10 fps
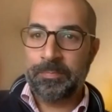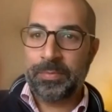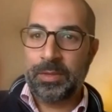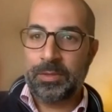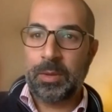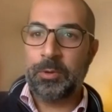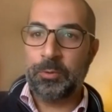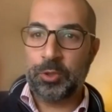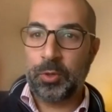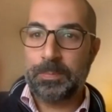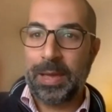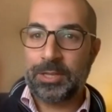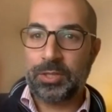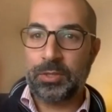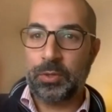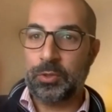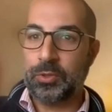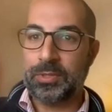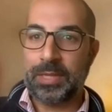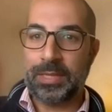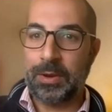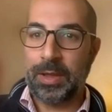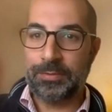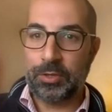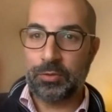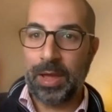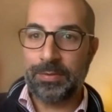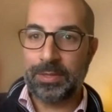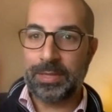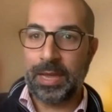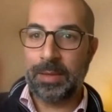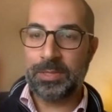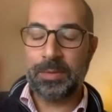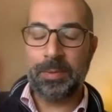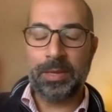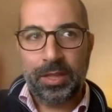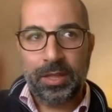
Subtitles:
someone who shows passion, who shows that they have the drive, the dynamism, and